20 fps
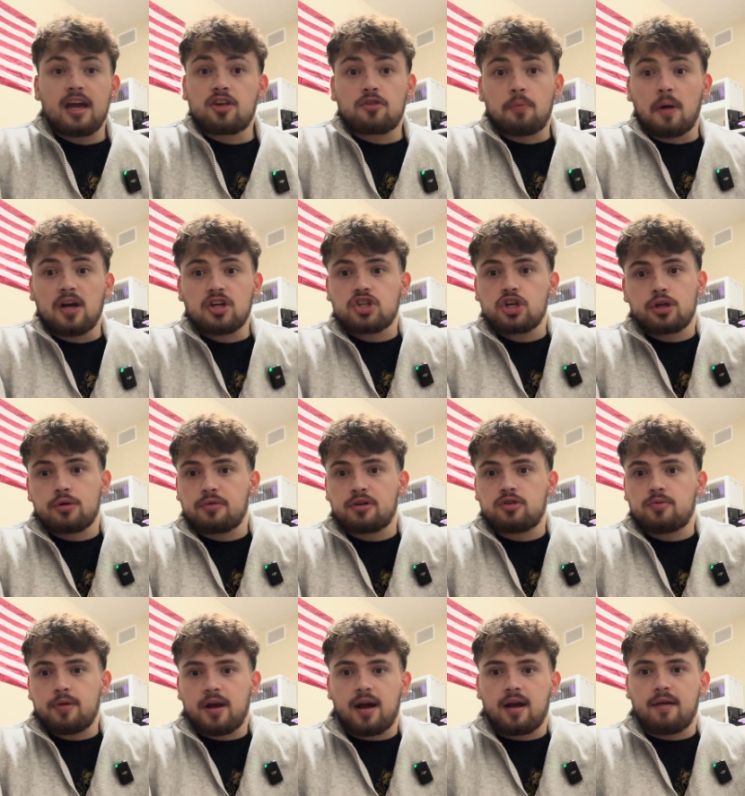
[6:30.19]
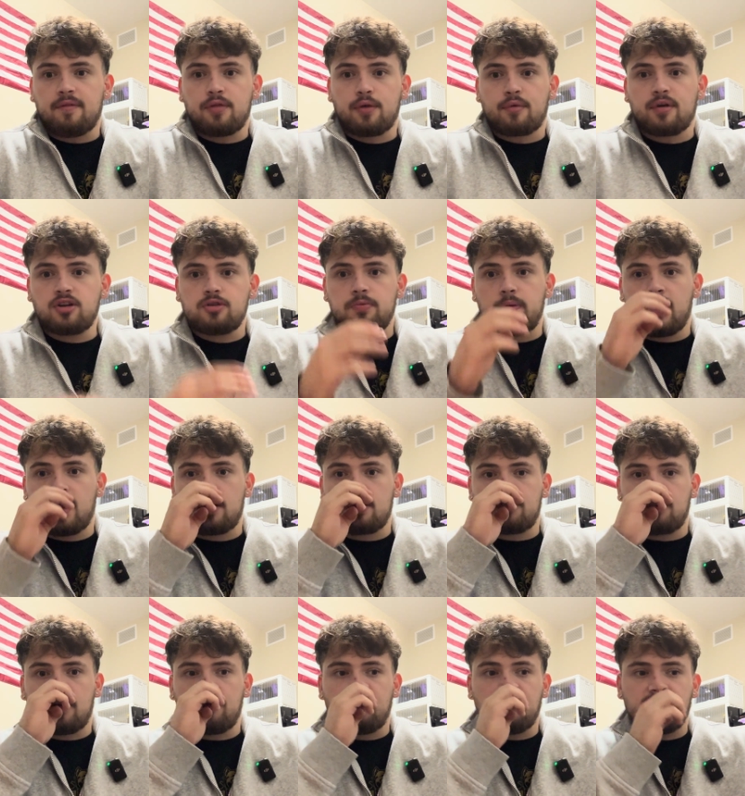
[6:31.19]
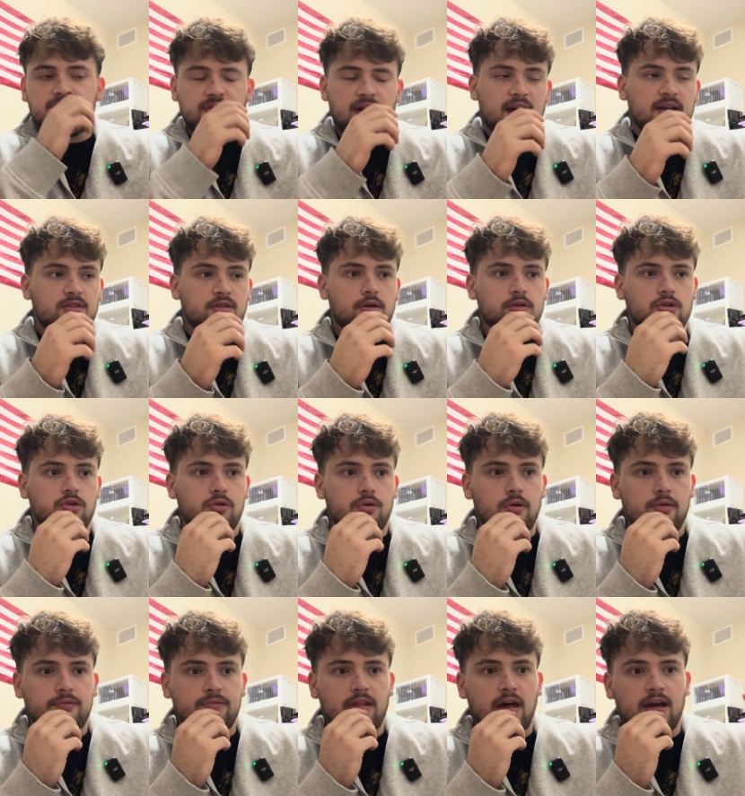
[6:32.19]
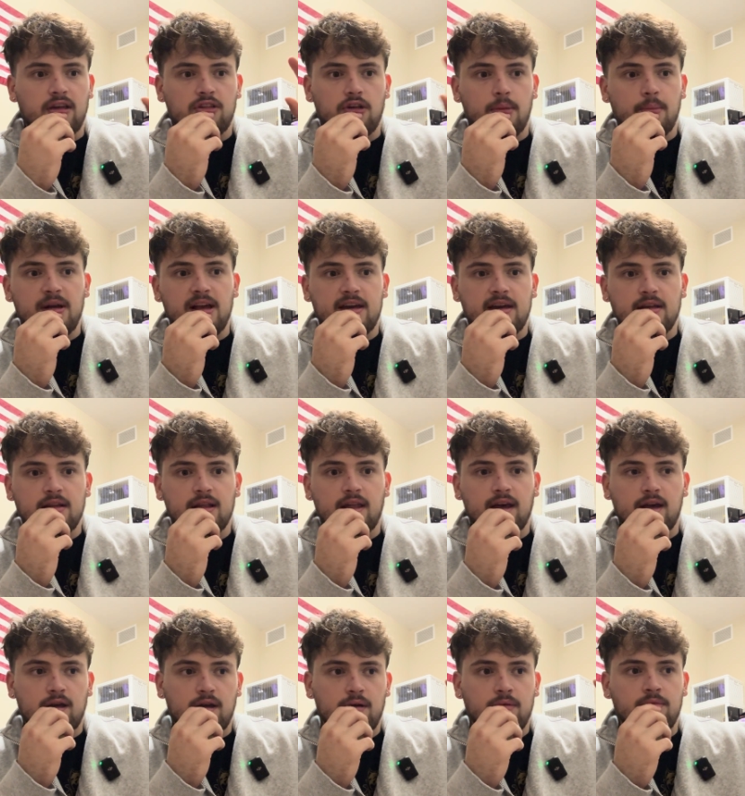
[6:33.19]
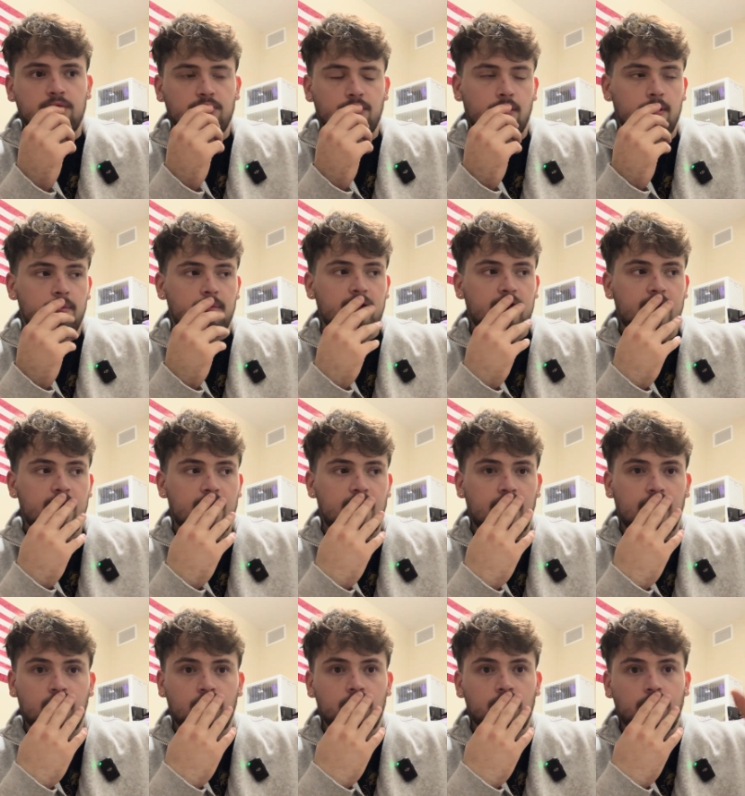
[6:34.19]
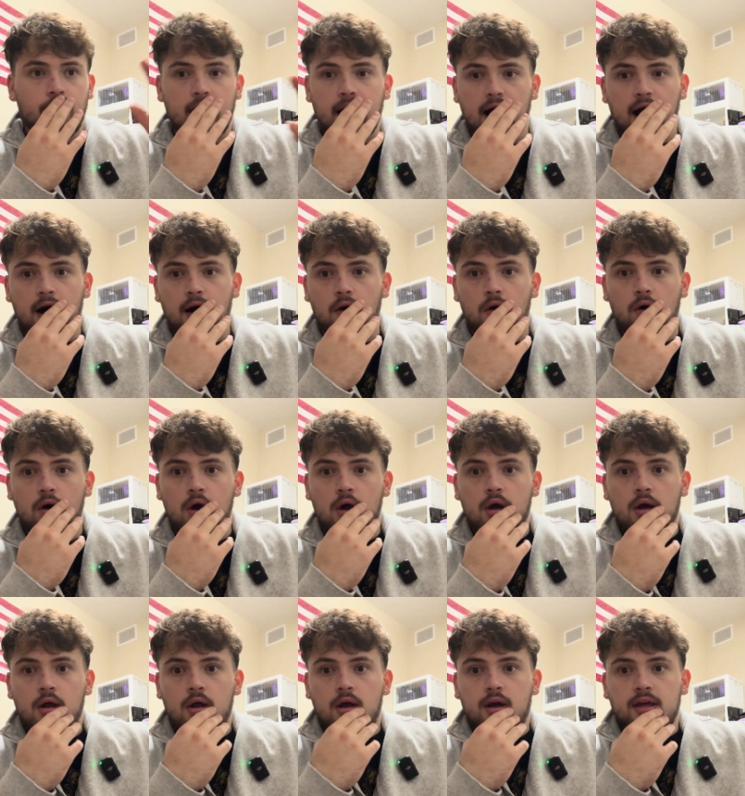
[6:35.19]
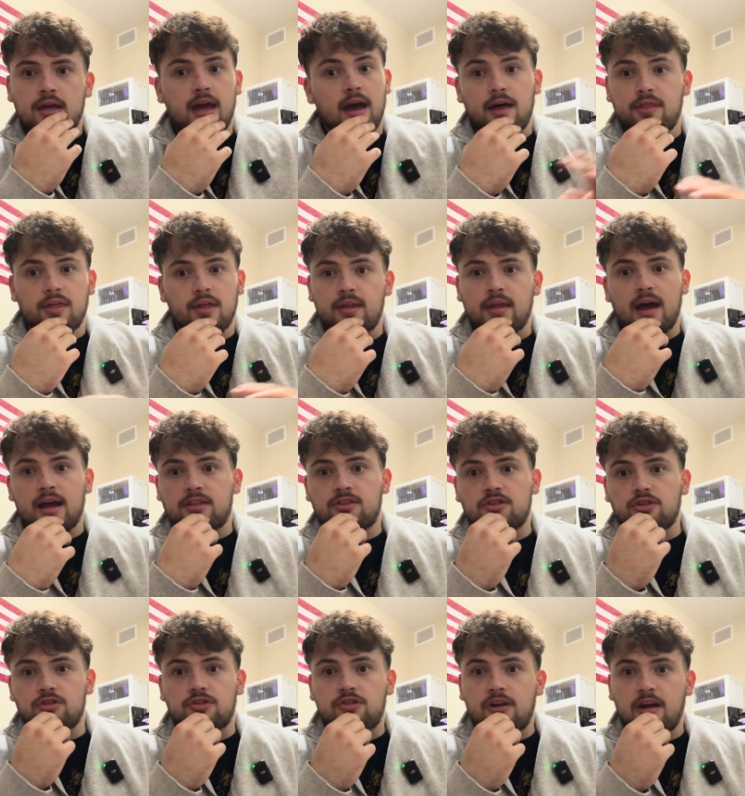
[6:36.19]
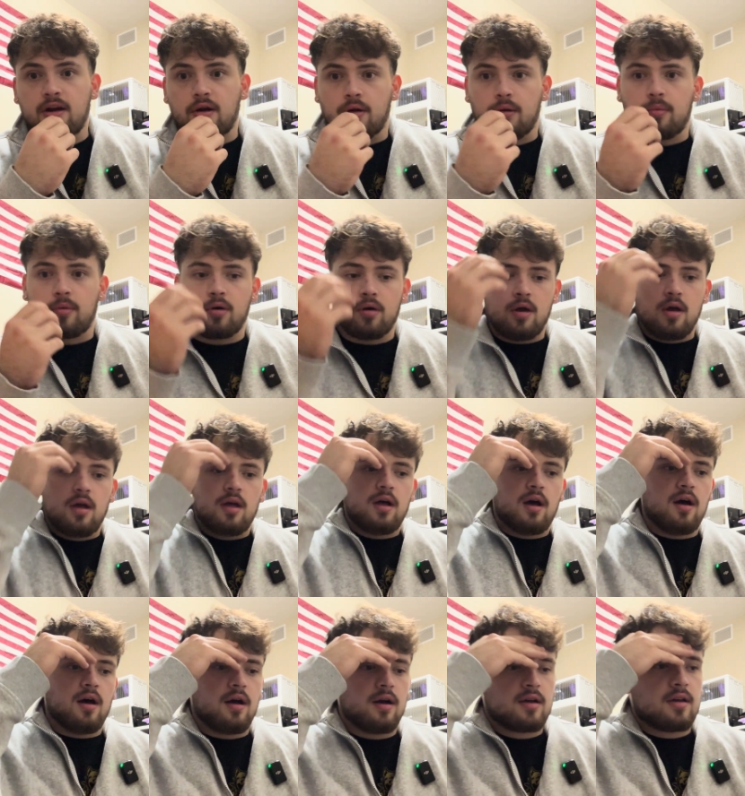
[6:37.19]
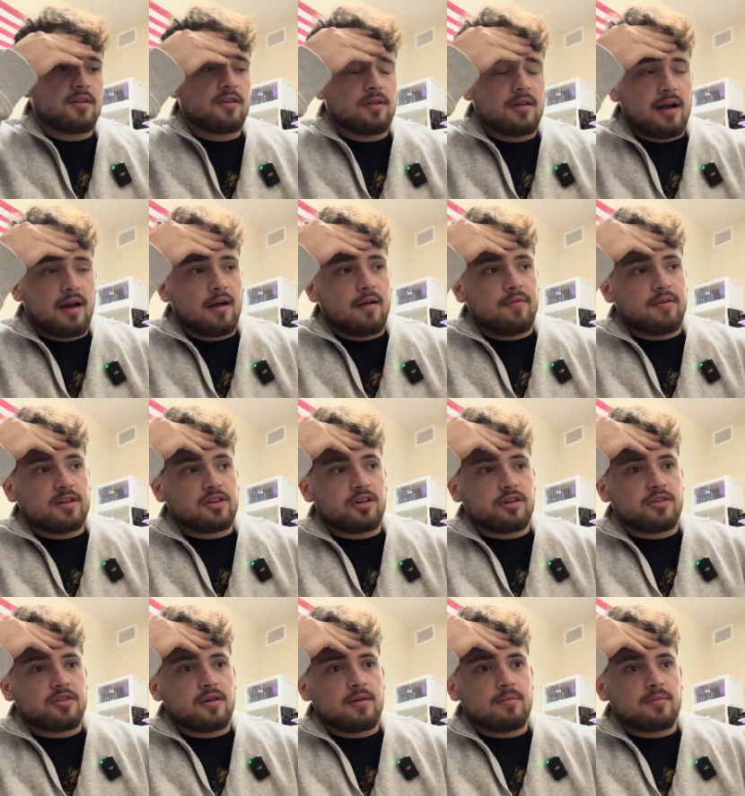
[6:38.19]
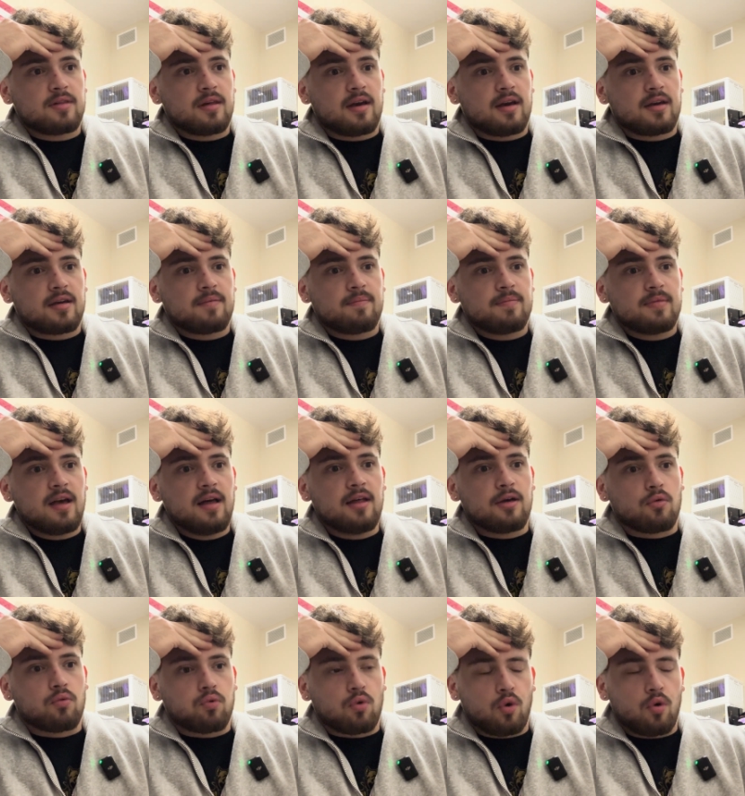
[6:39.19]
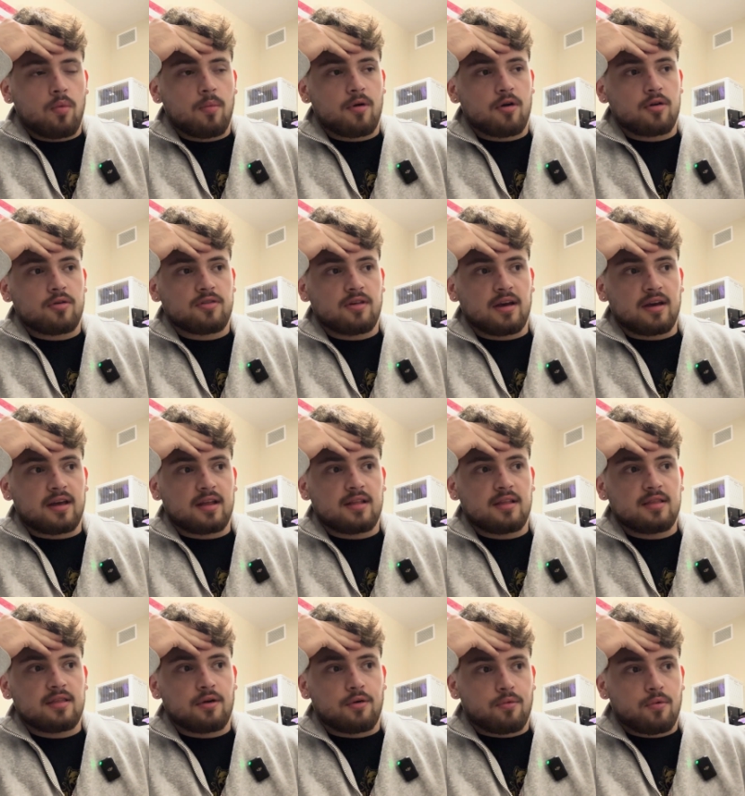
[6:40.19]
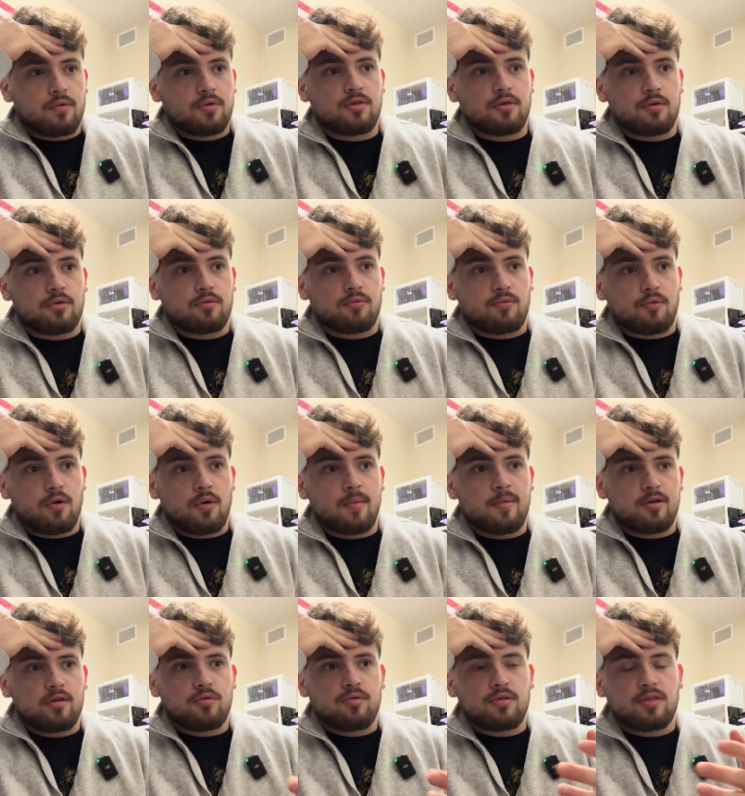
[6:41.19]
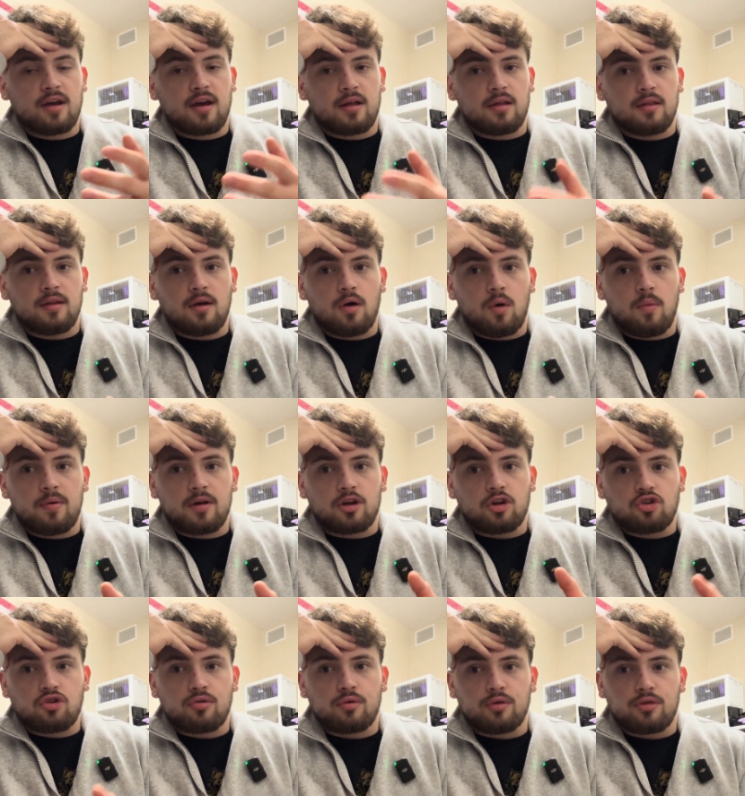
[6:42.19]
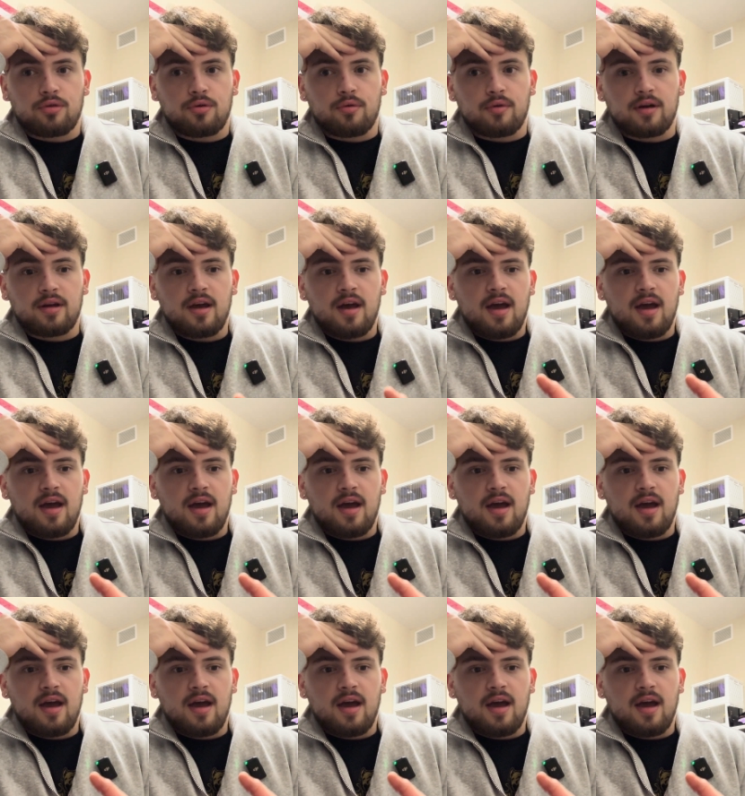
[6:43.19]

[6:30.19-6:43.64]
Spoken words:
Especially the Rich Piana. If the Rich Piana stuff, if that's all true, if like somebody can like confirm that, I don't know how, yeah, then that's just terrible. Because a lot of it just seems like not like rumors, like there's rumors with like a little bit of truth to it.